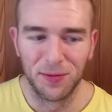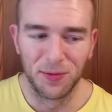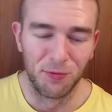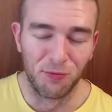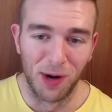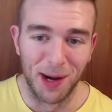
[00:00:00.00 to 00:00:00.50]

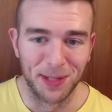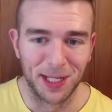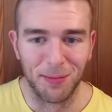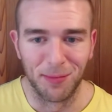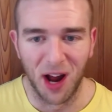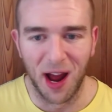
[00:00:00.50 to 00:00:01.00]
rip
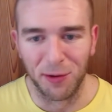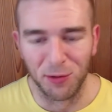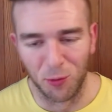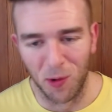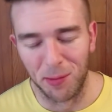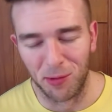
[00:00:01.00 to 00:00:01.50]
some guy who's
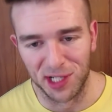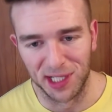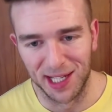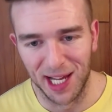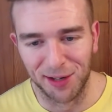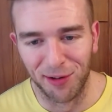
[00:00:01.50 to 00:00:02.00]
way more
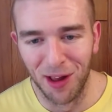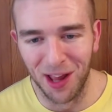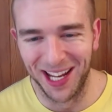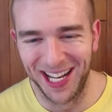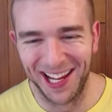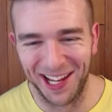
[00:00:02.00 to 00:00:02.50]

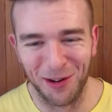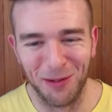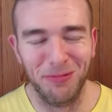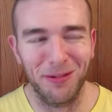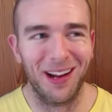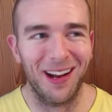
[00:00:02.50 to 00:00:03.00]
successful than you.
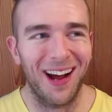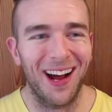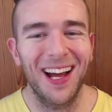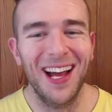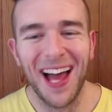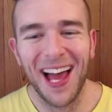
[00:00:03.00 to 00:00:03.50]
But uh,
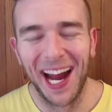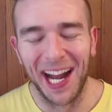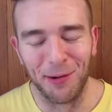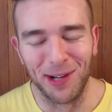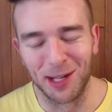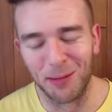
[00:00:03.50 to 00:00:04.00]

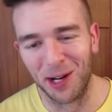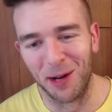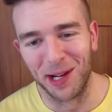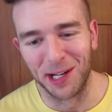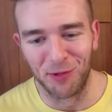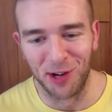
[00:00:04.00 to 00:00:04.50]
anyway, so I'm going to
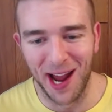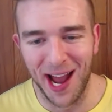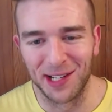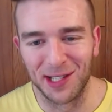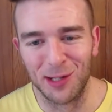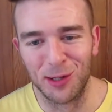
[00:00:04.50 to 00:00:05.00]
make a
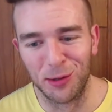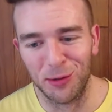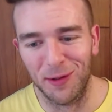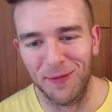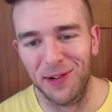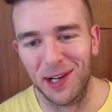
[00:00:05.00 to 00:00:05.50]
reaction to
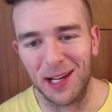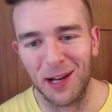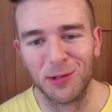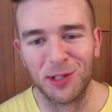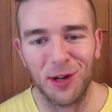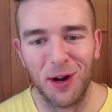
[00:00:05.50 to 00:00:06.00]
the video,
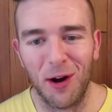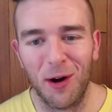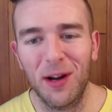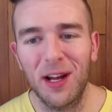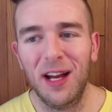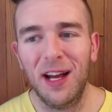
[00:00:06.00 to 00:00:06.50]

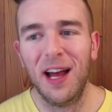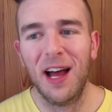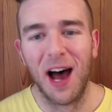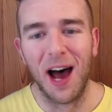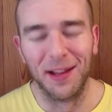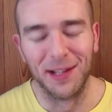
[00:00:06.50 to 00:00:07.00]
so
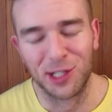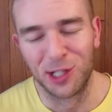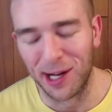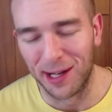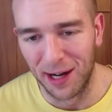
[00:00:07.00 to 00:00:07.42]
uh, let's check it